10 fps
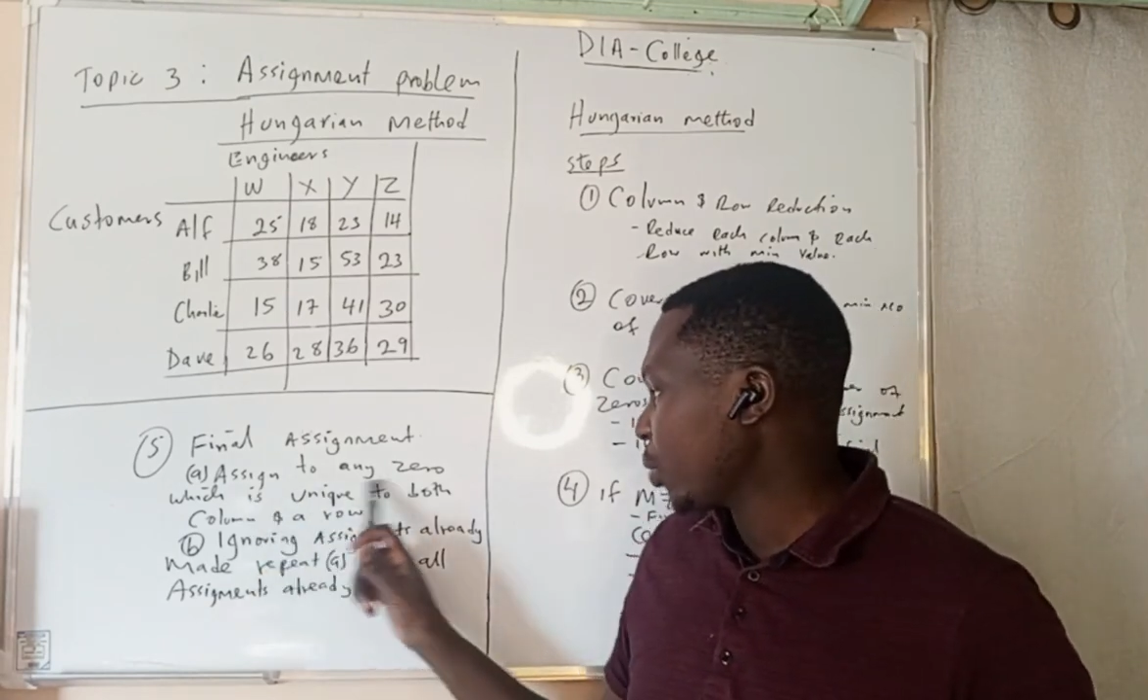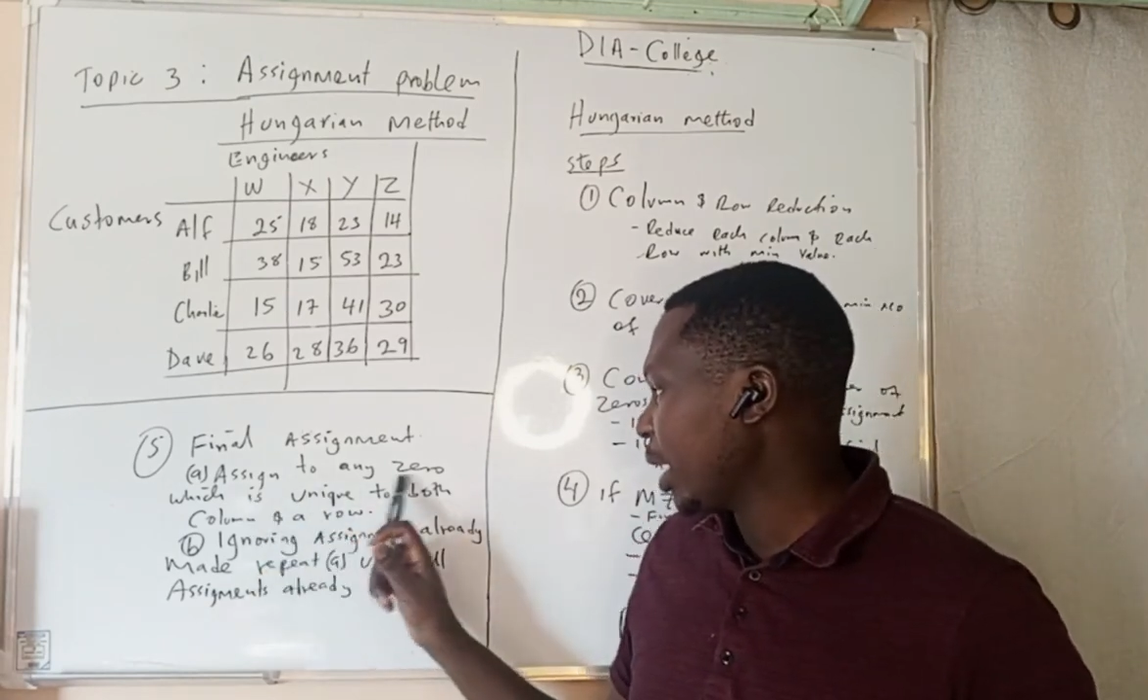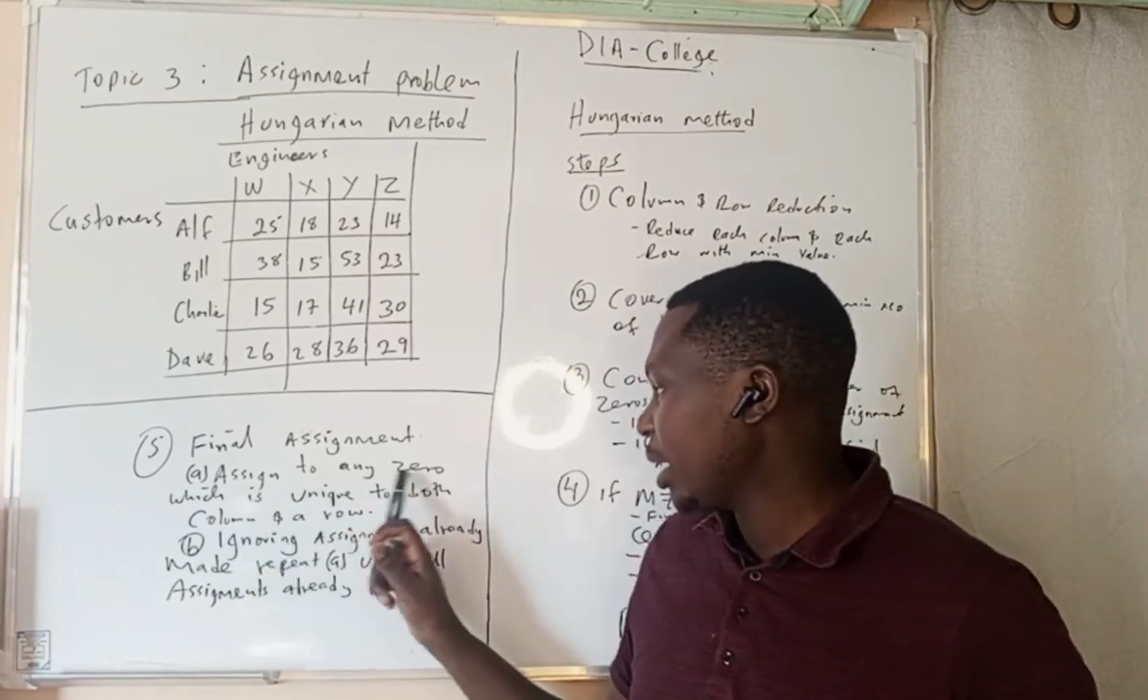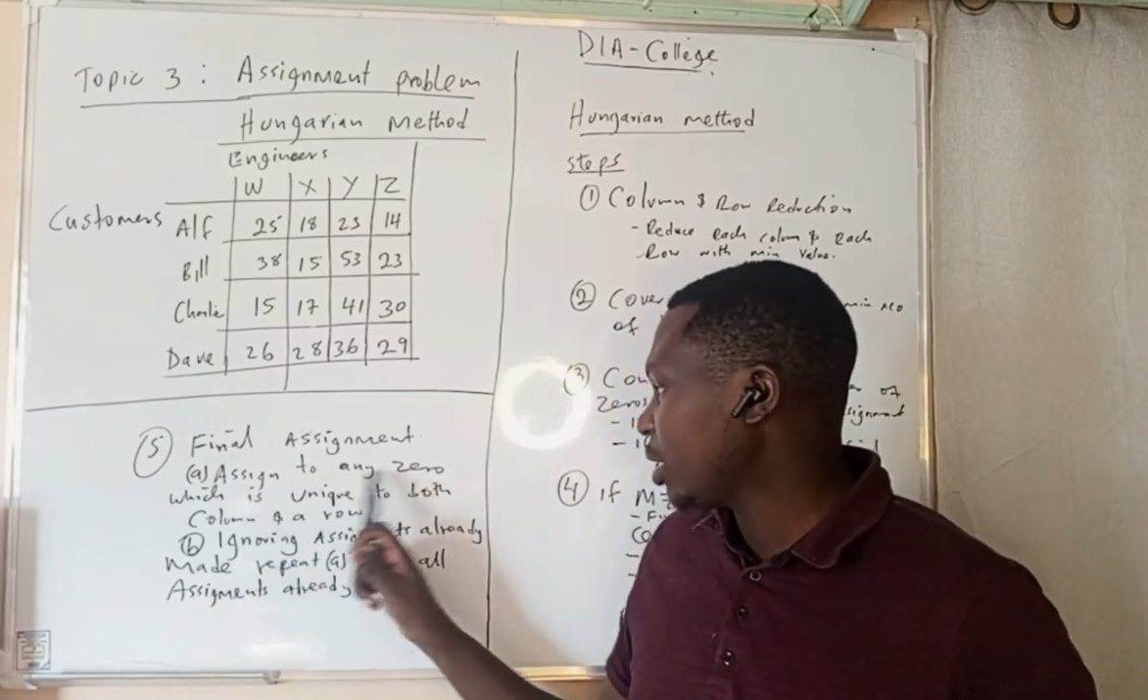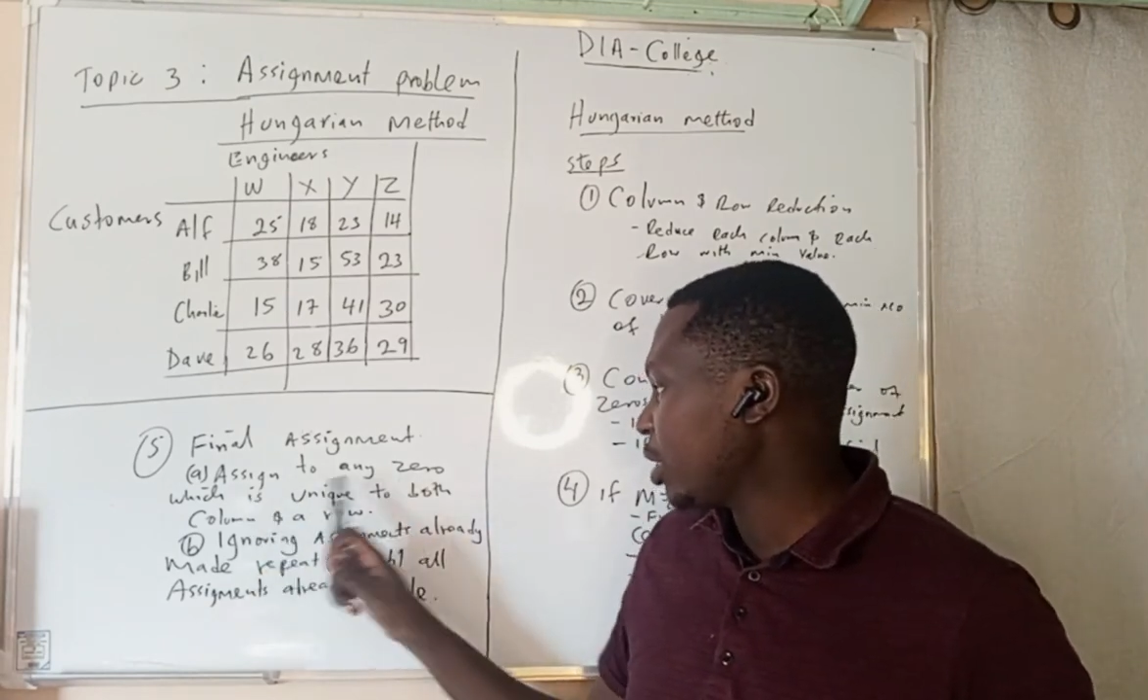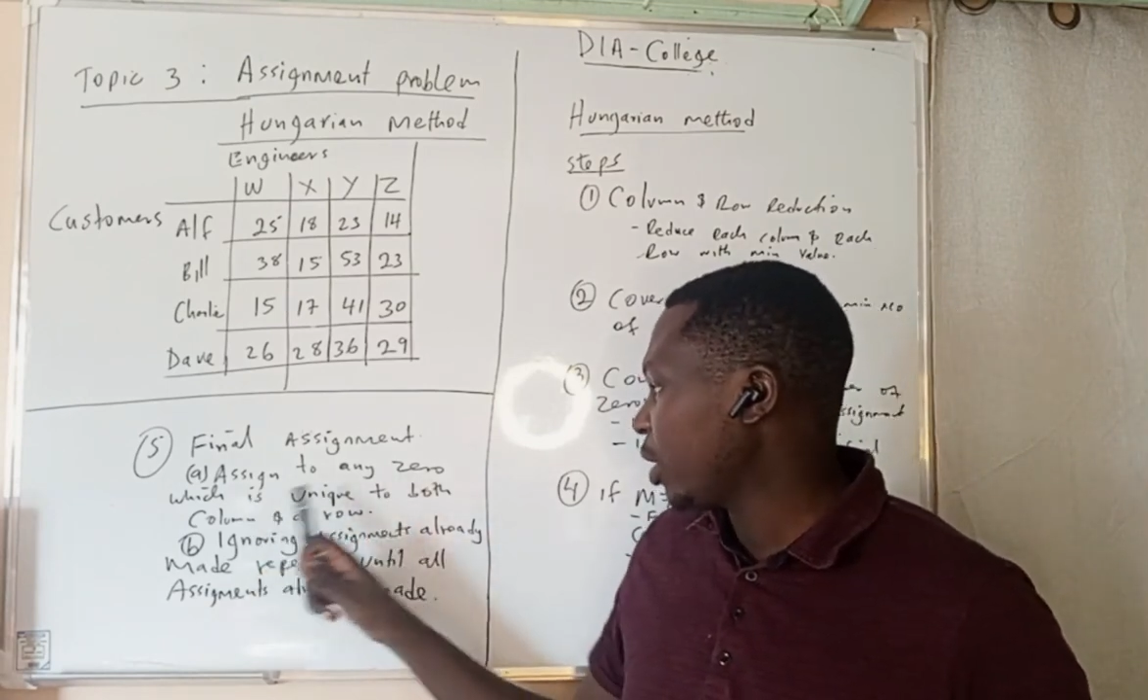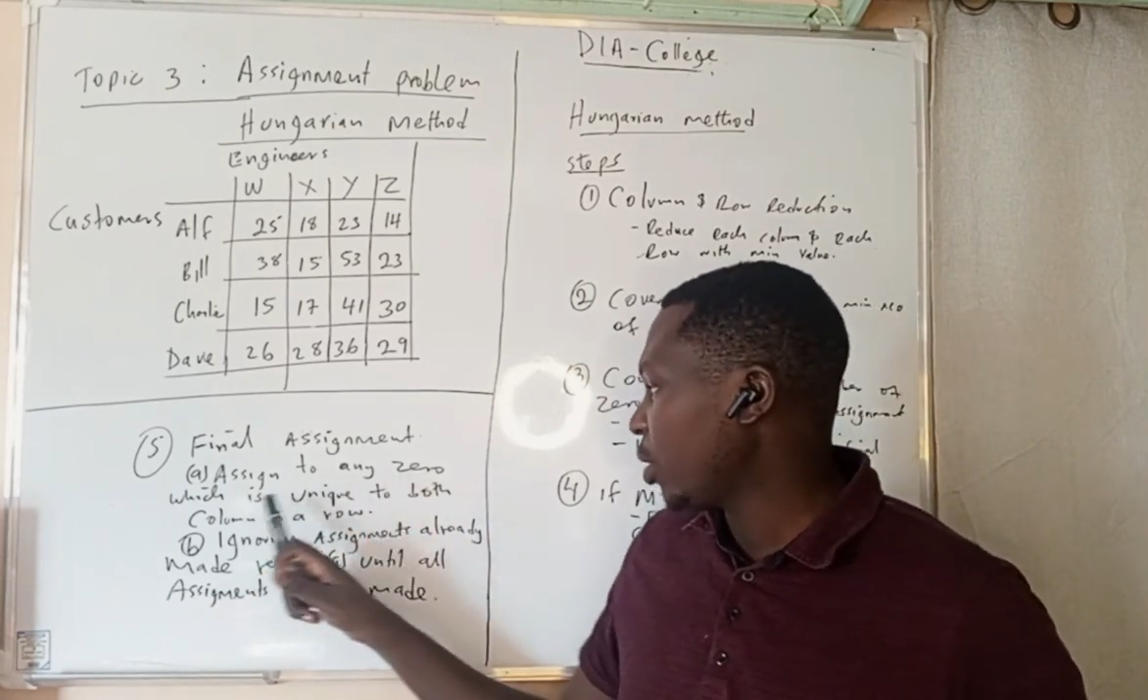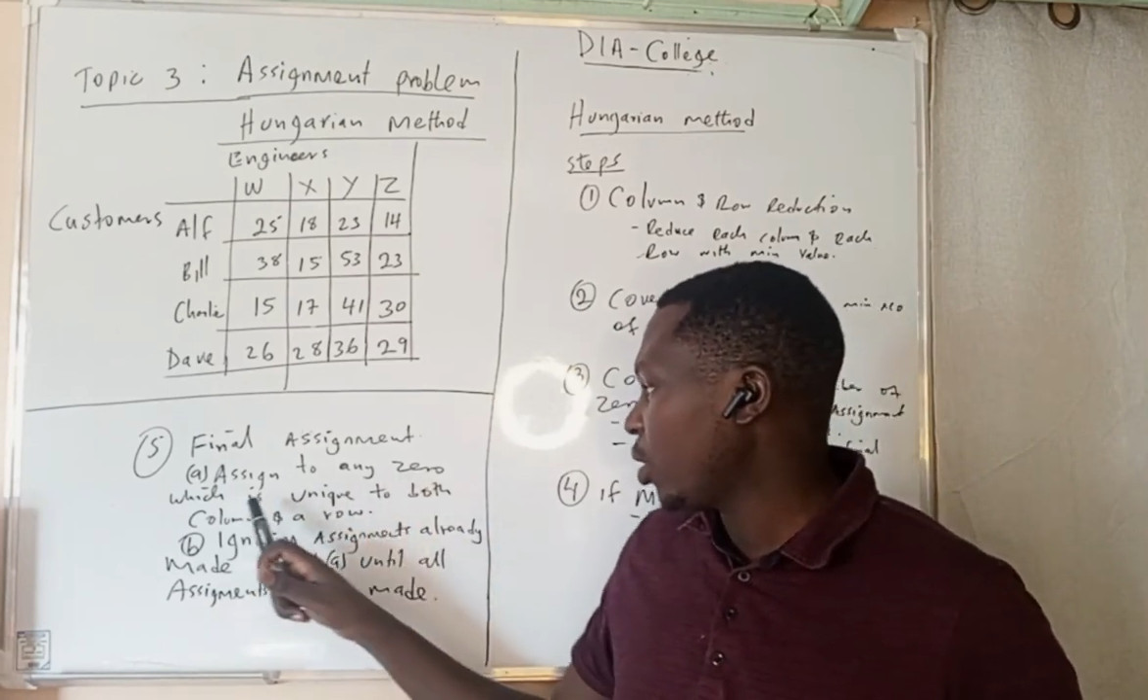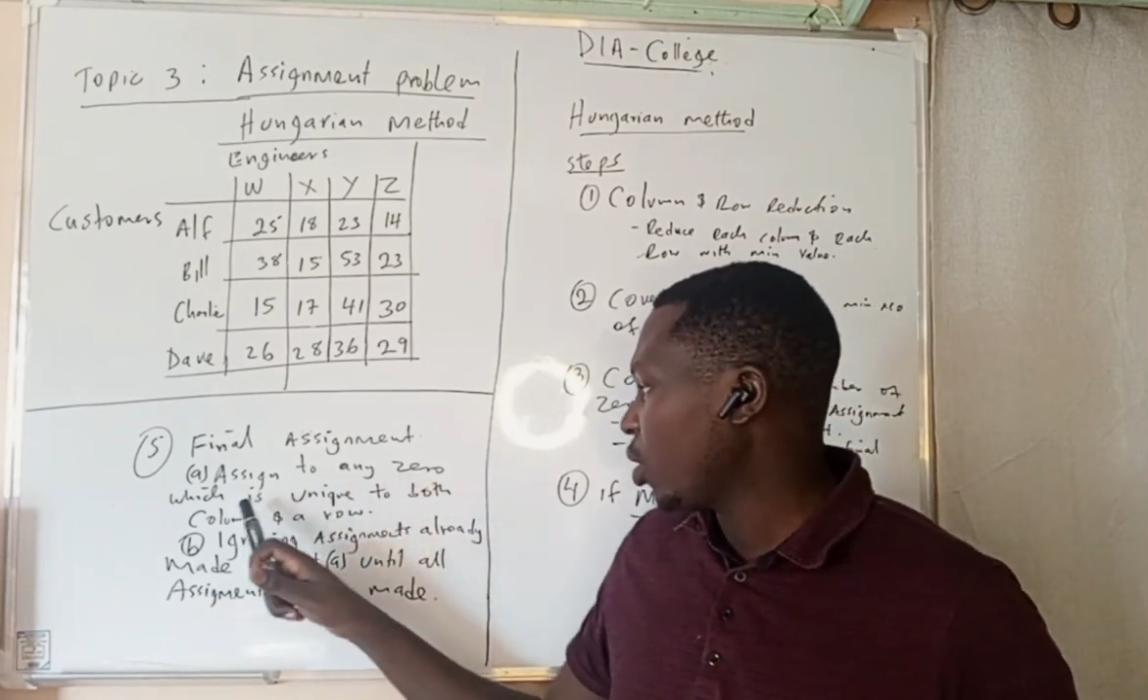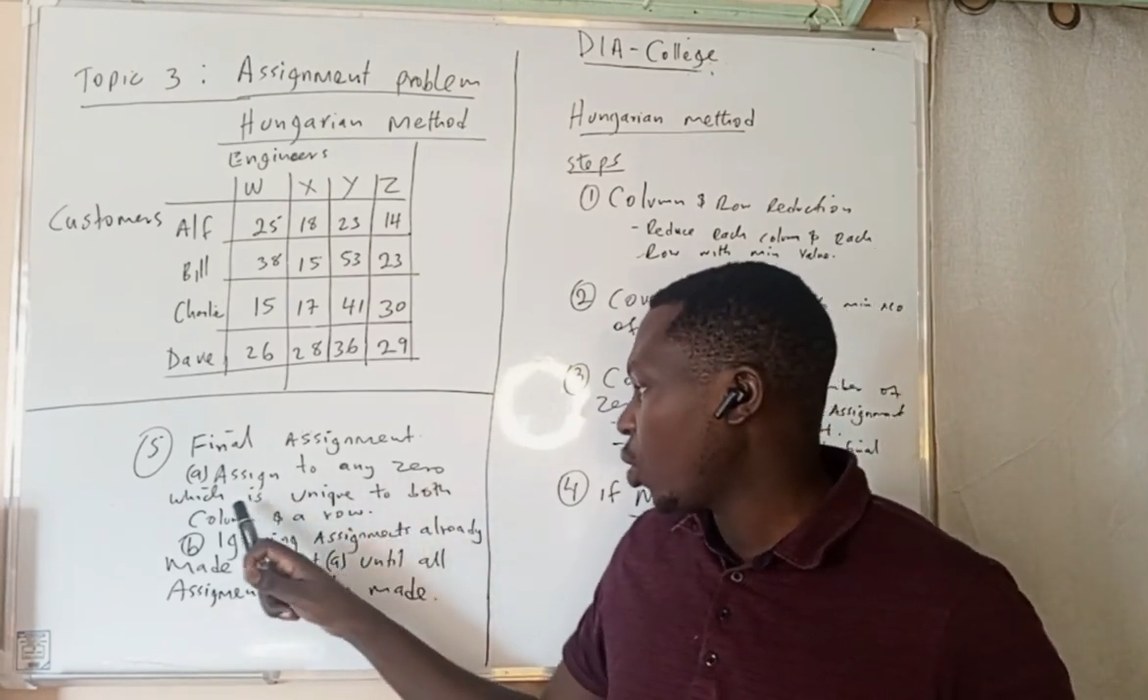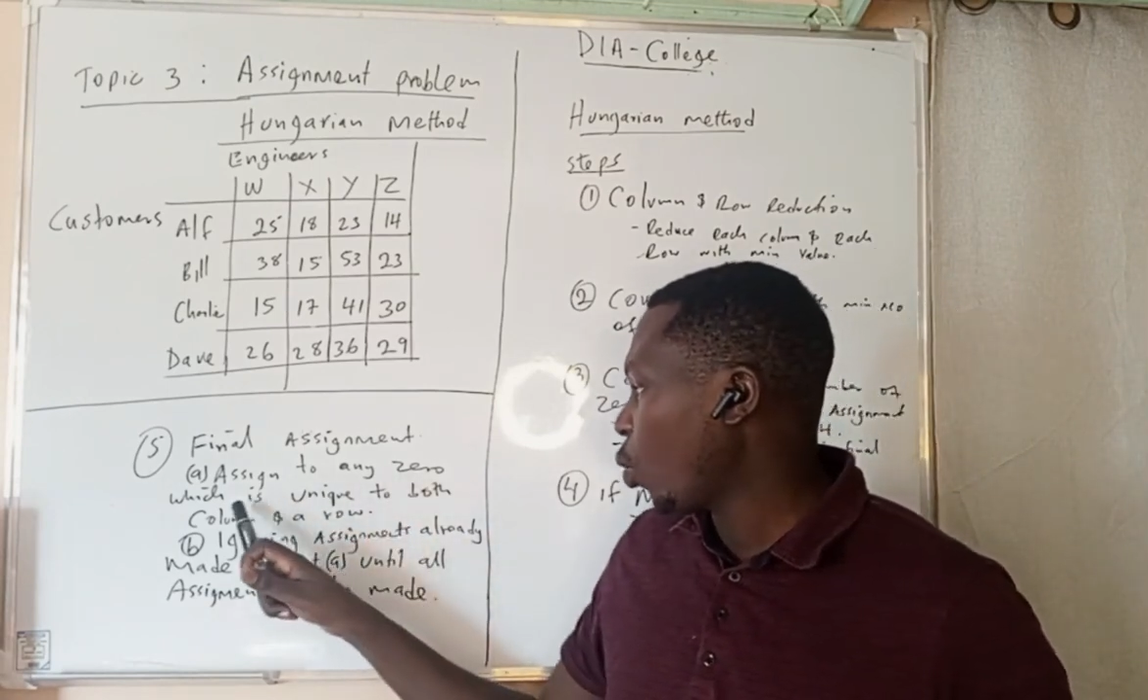any 0